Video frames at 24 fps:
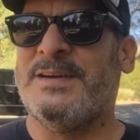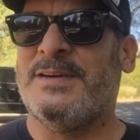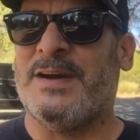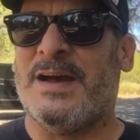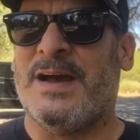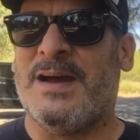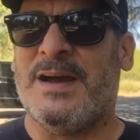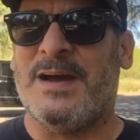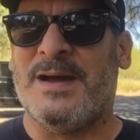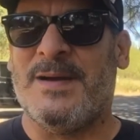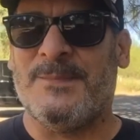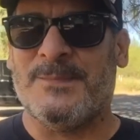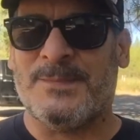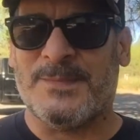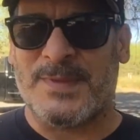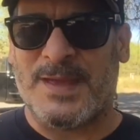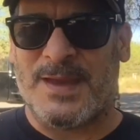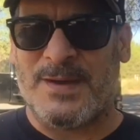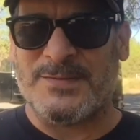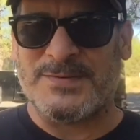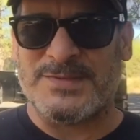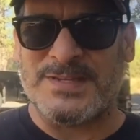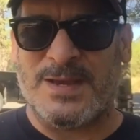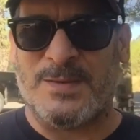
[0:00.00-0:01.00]

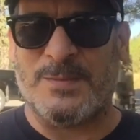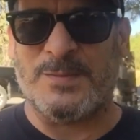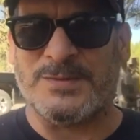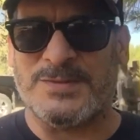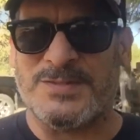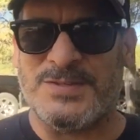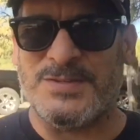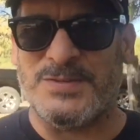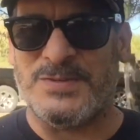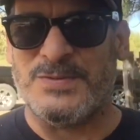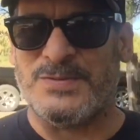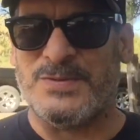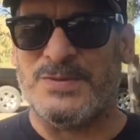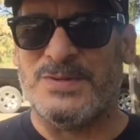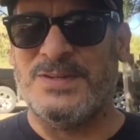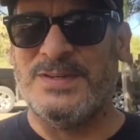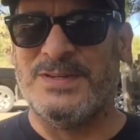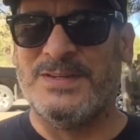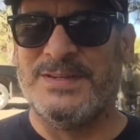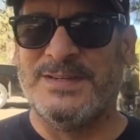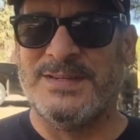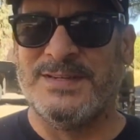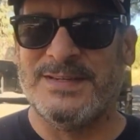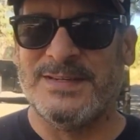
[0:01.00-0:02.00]
I was able to
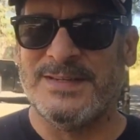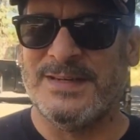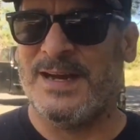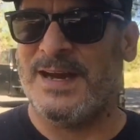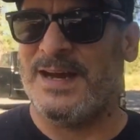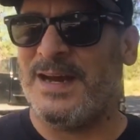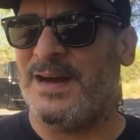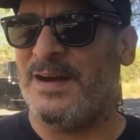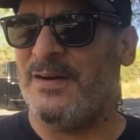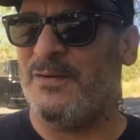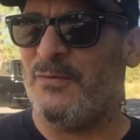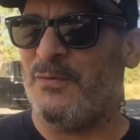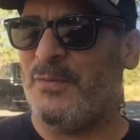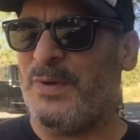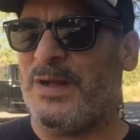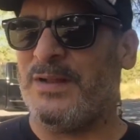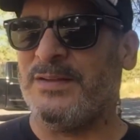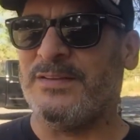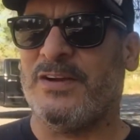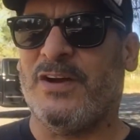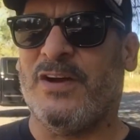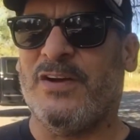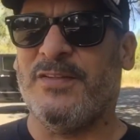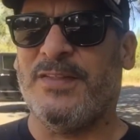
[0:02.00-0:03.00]

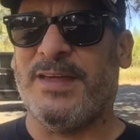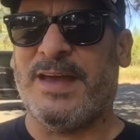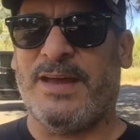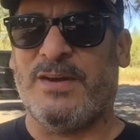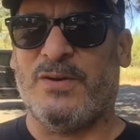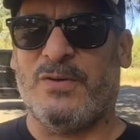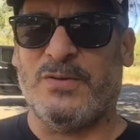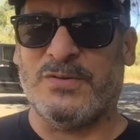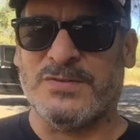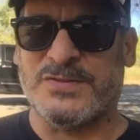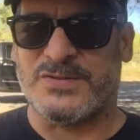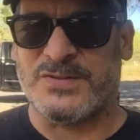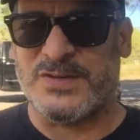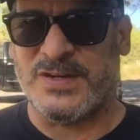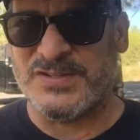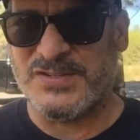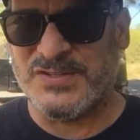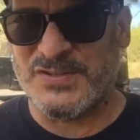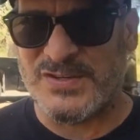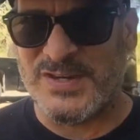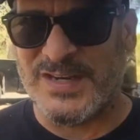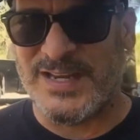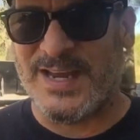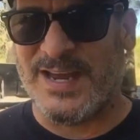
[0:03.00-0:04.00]
weld all that whole
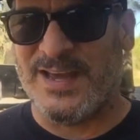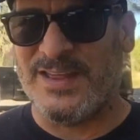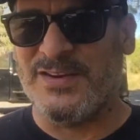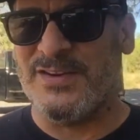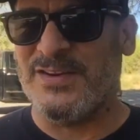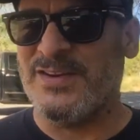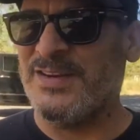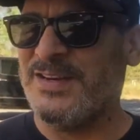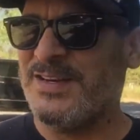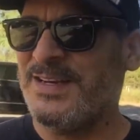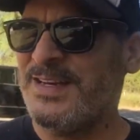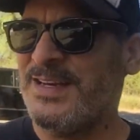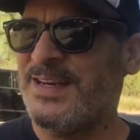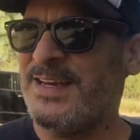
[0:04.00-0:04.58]
structure together,